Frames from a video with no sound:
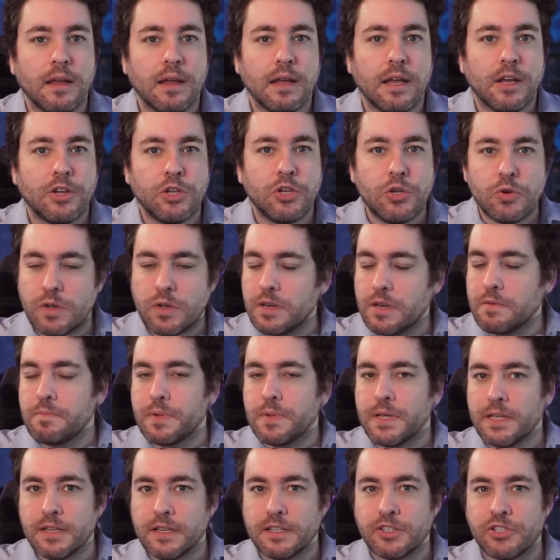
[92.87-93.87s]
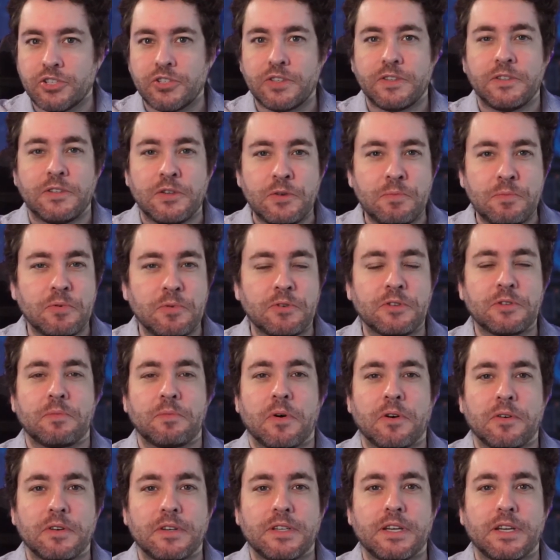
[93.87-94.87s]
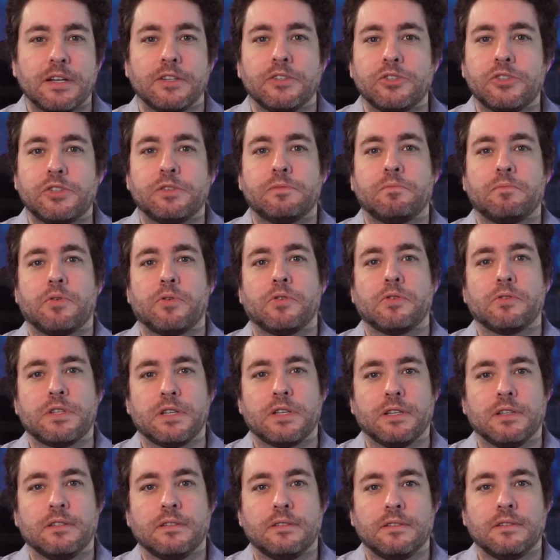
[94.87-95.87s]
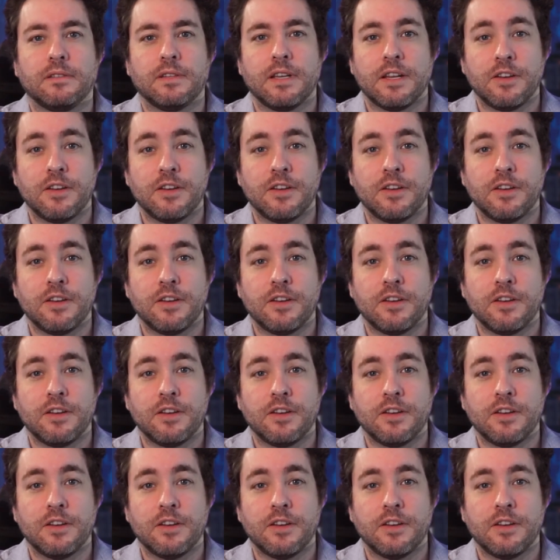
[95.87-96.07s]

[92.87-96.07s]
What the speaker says: You can be a super smart, intelligent person,